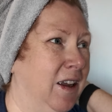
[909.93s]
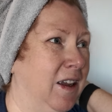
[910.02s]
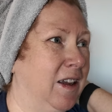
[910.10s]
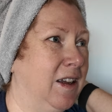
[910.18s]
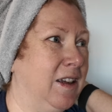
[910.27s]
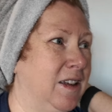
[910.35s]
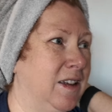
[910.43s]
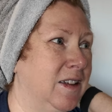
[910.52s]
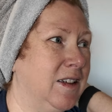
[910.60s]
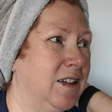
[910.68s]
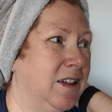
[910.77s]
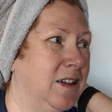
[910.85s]

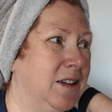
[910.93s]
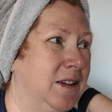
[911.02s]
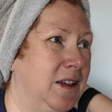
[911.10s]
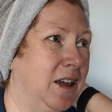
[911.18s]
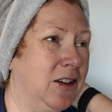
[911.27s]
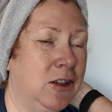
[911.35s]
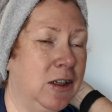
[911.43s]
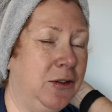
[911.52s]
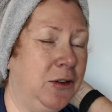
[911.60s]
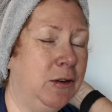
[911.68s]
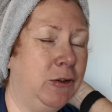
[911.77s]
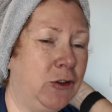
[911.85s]
and yeah, do those
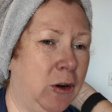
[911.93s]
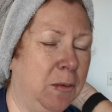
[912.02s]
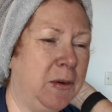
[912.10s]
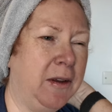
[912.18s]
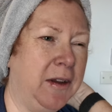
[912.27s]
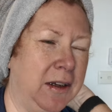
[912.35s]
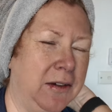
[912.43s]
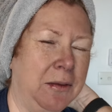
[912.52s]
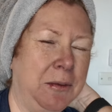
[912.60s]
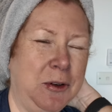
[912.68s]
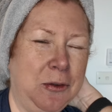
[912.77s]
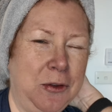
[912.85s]
few little jobs, and then if
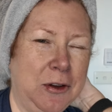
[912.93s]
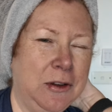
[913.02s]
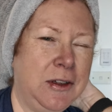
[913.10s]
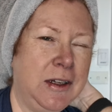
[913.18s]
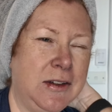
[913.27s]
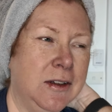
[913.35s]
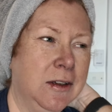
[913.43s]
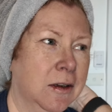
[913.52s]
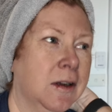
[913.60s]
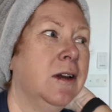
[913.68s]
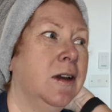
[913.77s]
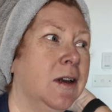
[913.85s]
I'm still feeling decent,
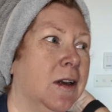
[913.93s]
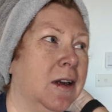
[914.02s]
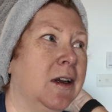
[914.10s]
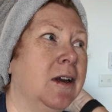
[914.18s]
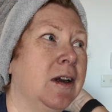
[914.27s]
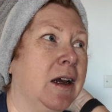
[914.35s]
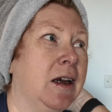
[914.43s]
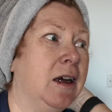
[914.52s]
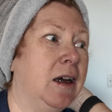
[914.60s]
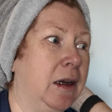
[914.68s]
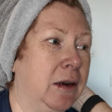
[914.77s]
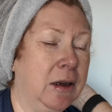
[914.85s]

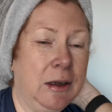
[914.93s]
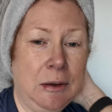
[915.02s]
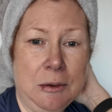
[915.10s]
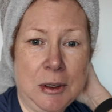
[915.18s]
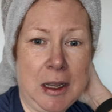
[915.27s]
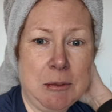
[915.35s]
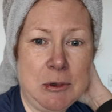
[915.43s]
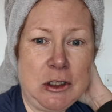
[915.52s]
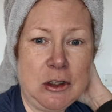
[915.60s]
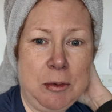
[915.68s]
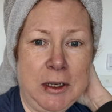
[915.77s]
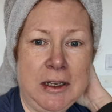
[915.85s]
uh, we'll come and
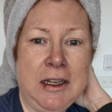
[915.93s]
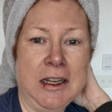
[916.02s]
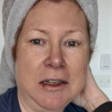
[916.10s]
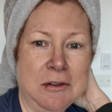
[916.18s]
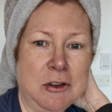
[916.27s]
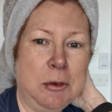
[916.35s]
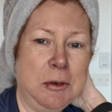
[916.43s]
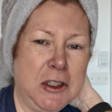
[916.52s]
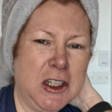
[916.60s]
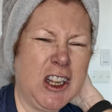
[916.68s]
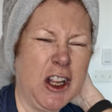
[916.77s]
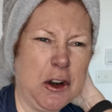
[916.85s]
do a bit in here, do a bit
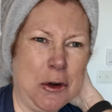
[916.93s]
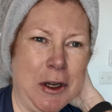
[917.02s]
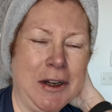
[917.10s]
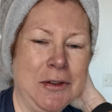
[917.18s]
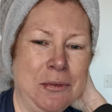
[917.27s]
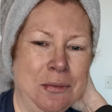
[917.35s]
of decluttering.